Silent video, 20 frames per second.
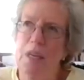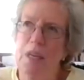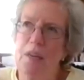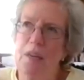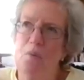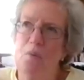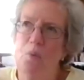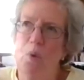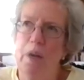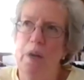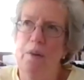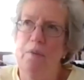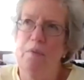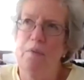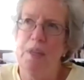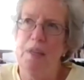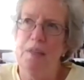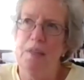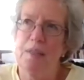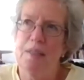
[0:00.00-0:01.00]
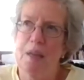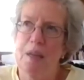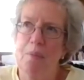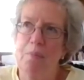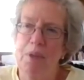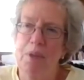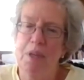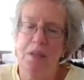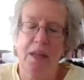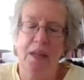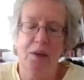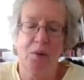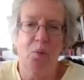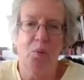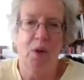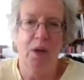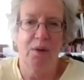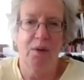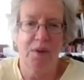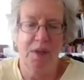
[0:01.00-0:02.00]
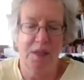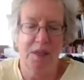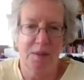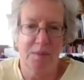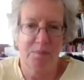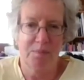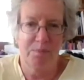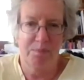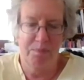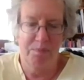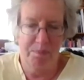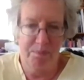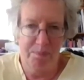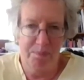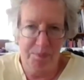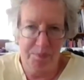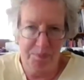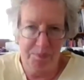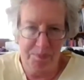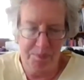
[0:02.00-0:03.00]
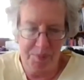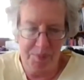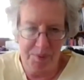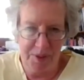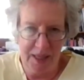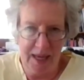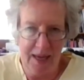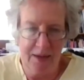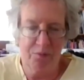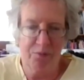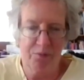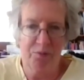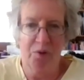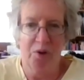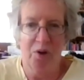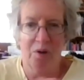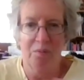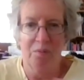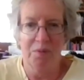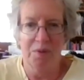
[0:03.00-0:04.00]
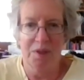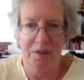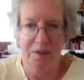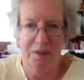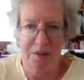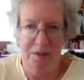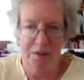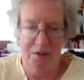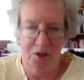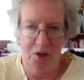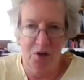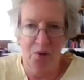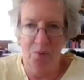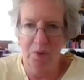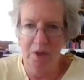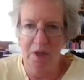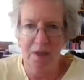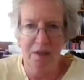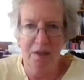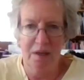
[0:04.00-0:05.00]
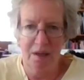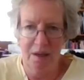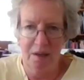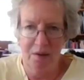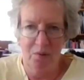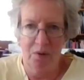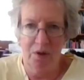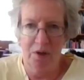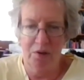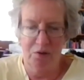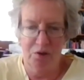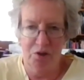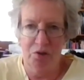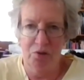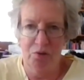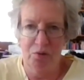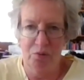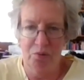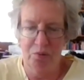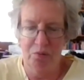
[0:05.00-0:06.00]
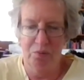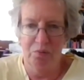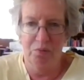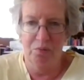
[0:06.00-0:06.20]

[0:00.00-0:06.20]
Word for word: need one of these, something like one of these platforms, don't we, in order to